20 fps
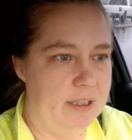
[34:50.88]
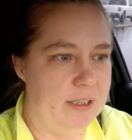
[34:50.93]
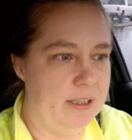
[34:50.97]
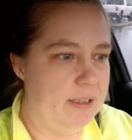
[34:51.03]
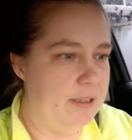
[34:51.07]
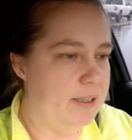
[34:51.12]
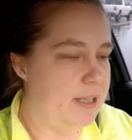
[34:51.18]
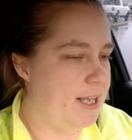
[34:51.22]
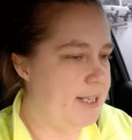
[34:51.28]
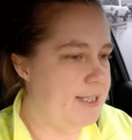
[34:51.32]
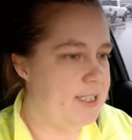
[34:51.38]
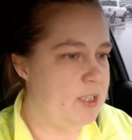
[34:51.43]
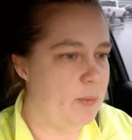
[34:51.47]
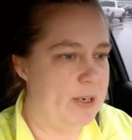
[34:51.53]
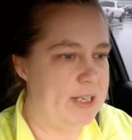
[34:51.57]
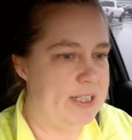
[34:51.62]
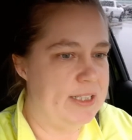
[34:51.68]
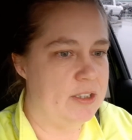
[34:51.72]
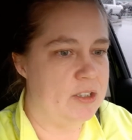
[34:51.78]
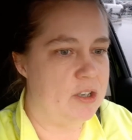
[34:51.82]
the
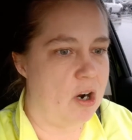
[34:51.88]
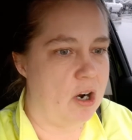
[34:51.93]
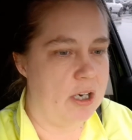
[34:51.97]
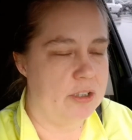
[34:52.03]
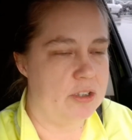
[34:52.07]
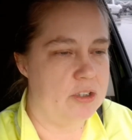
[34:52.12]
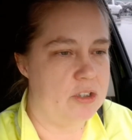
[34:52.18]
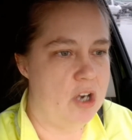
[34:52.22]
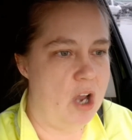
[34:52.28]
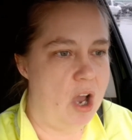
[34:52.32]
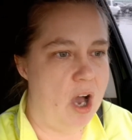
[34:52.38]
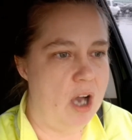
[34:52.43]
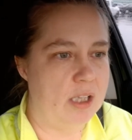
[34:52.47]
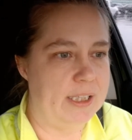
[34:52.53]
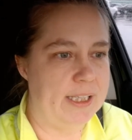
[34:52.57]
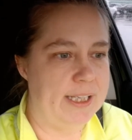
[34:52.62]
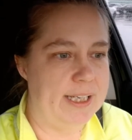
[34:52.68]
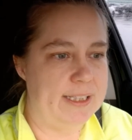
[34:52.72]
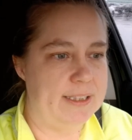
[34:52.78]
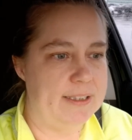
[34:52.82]
unsweetened dark
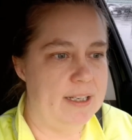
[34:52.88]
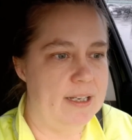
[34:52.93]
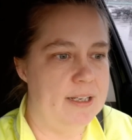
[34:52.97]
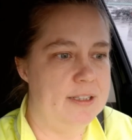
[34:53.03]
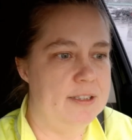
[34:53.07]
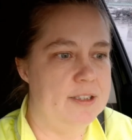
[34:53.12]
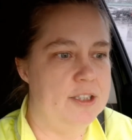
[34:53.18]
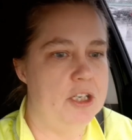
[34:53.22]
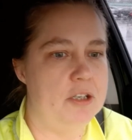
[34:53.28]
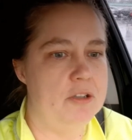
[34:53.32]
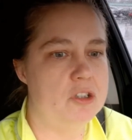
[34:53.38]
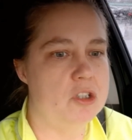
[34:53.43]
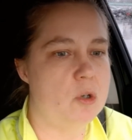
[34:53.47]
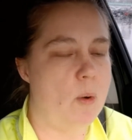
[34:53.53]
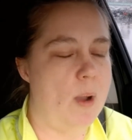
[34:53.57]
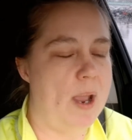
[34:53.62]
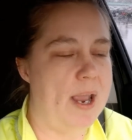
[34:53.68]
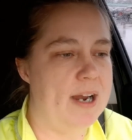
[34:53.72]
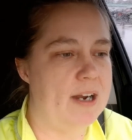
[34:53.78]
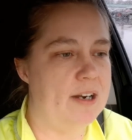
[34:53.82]
chocolate, 2
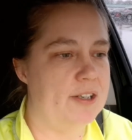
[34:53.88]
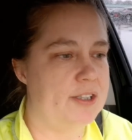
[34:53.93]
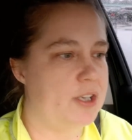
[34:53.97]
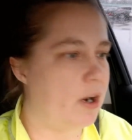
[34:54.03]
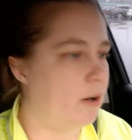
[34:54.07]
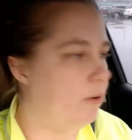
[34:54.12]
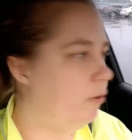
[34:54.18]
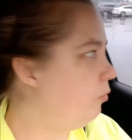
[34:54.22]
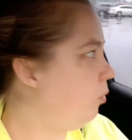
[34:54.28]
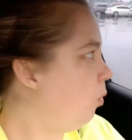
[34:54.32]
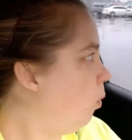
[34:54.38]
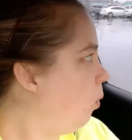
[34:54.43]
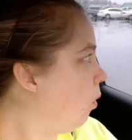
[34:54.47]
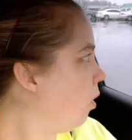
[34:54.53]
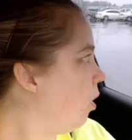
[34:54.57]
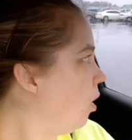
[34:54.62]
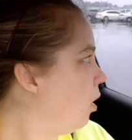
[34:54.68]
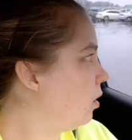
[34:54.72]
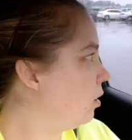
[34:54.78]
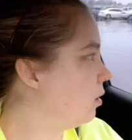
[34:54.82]
squares are
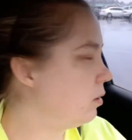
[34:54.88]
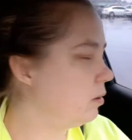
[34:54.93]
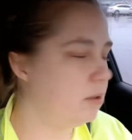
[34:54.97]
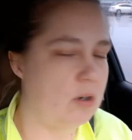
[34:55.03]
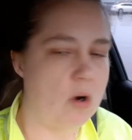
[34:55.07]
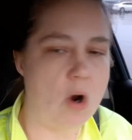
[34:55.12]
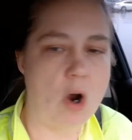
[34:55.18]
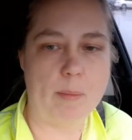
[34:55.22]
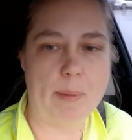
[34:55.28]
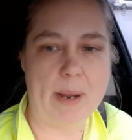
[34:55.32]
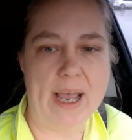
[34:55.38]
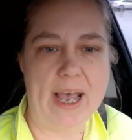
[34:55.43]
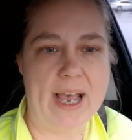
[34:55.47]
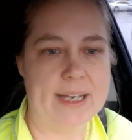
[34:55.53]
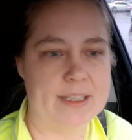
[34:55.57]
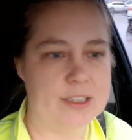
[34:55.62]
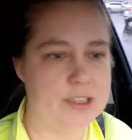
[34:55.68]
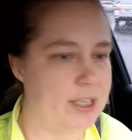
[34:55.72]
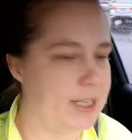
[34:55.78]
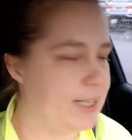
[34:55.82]
$4
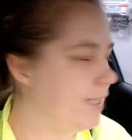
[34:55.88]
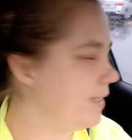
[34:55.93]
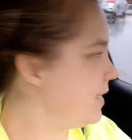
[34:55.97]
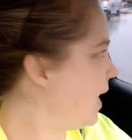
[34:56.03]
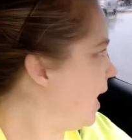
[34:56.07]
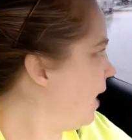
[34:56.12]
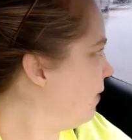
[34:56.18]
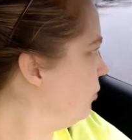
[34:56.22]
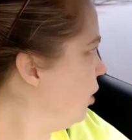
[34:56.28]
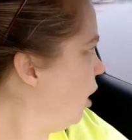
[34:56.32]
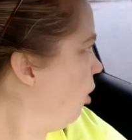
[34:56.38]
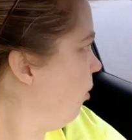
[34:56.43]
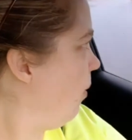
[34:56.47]
carbohydrates. I have no